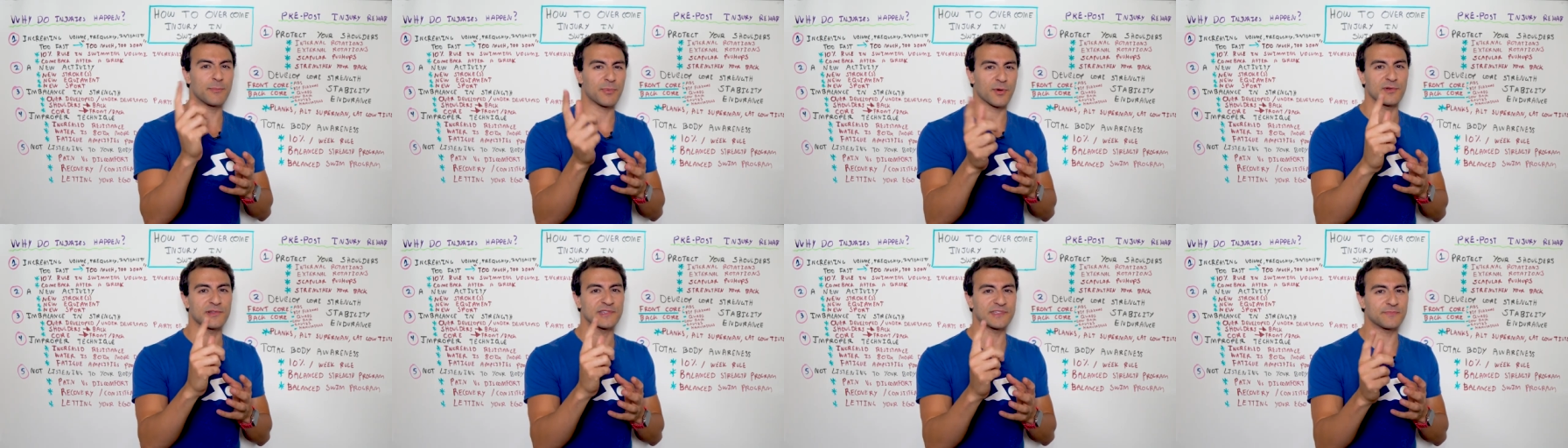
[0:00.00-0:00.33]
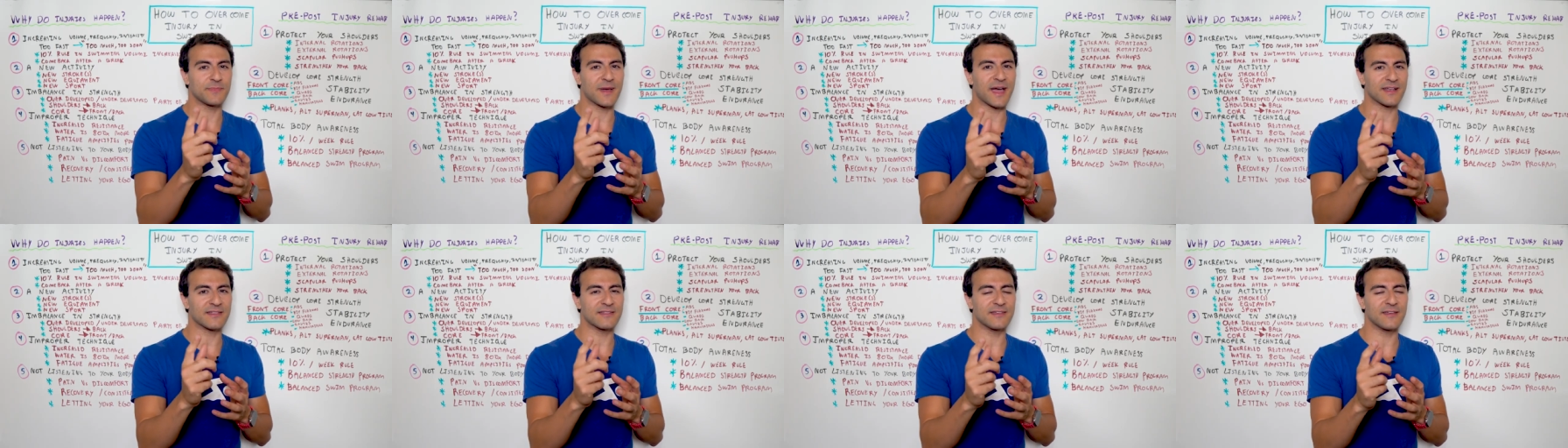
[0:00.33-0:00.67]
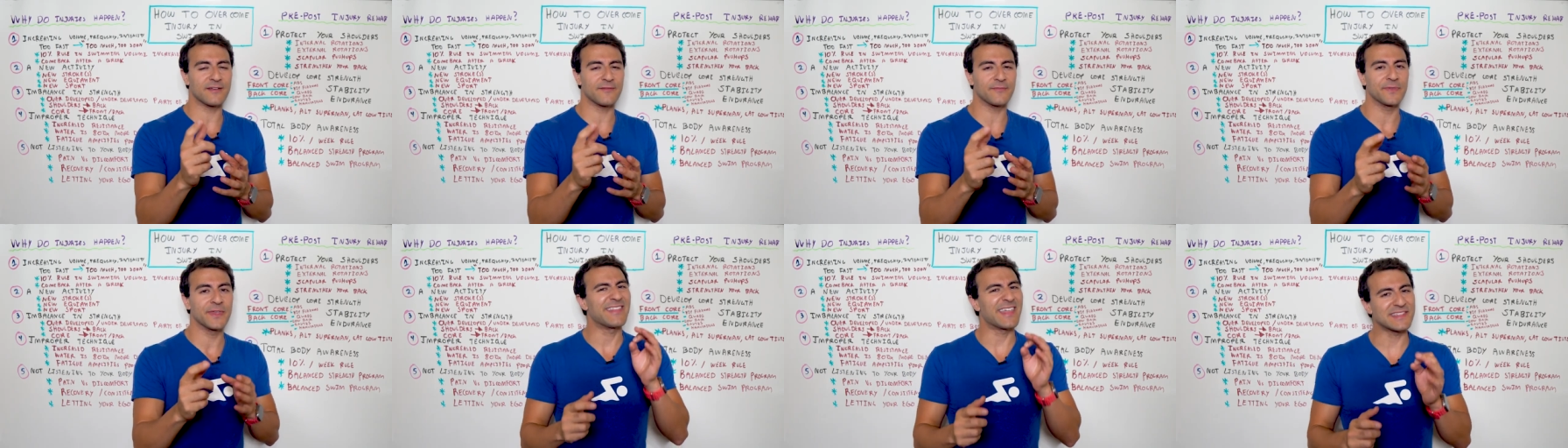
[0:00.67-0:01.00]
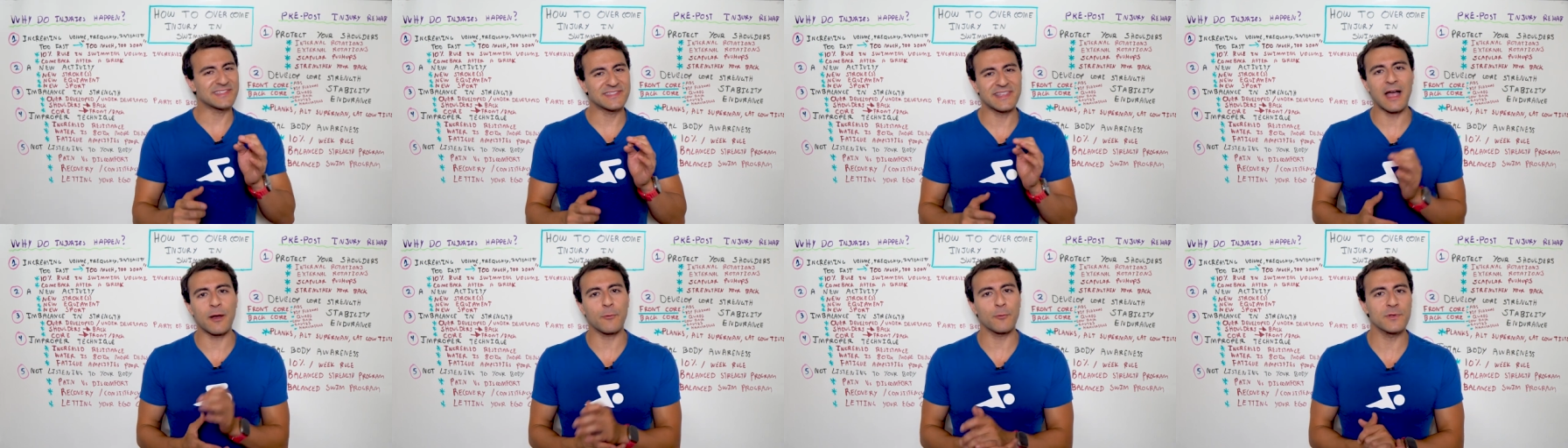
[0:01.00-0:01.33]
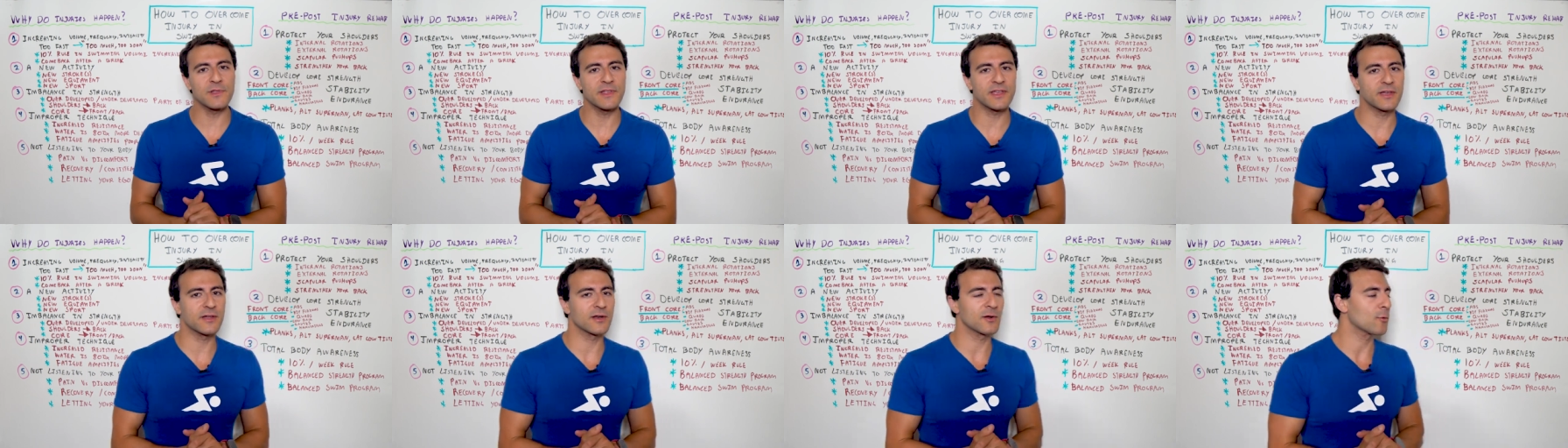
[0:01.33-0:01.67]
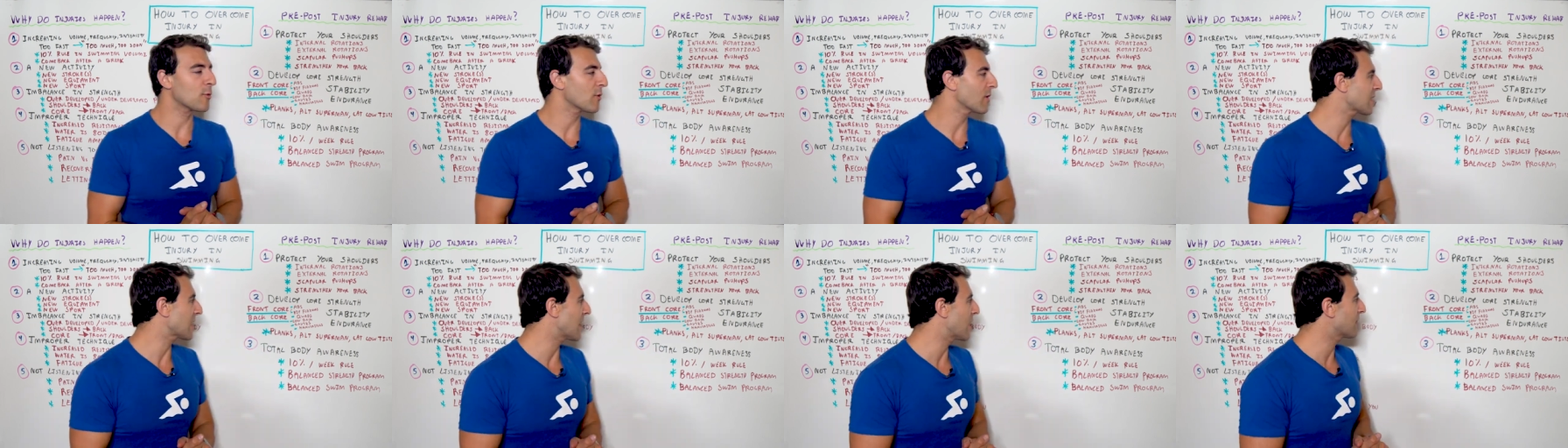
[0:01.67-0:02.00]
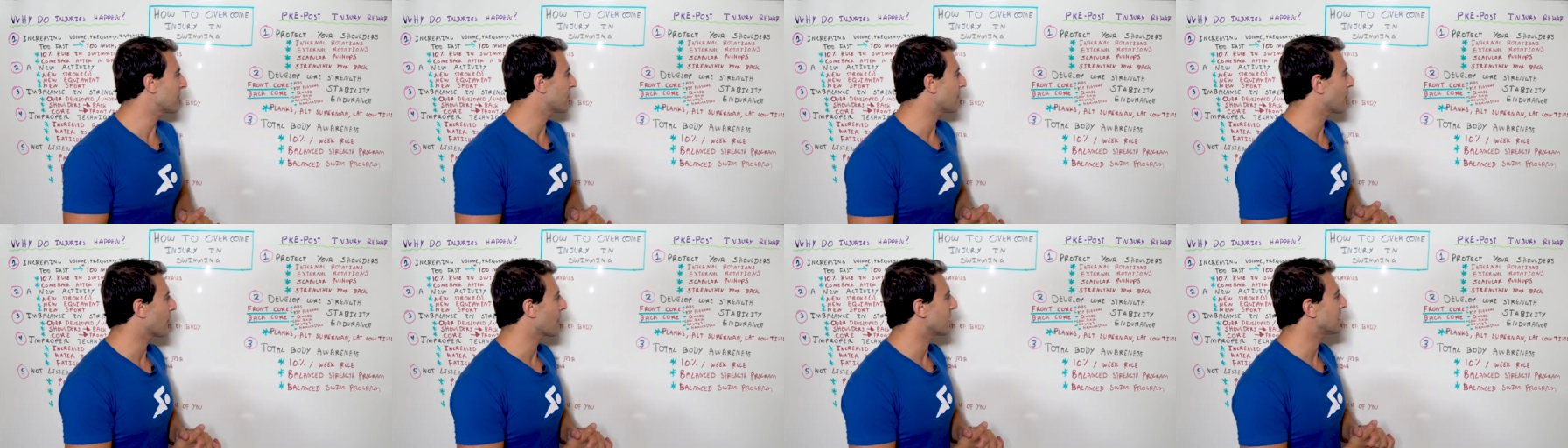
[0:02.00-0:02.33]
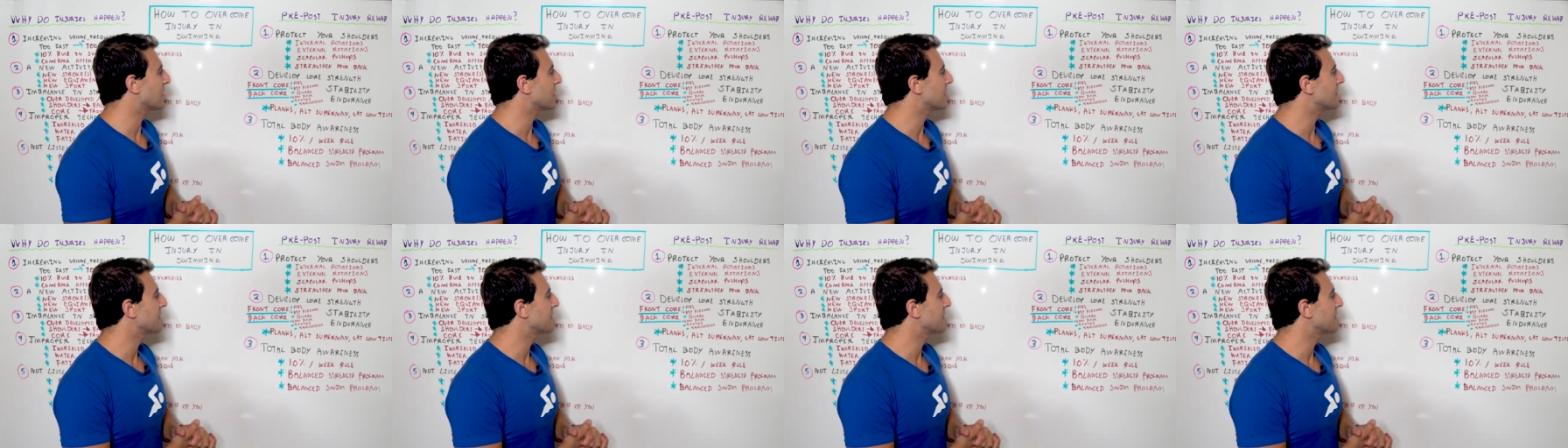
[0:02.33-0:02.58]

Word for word: perspective, that's not really gonna work out for you.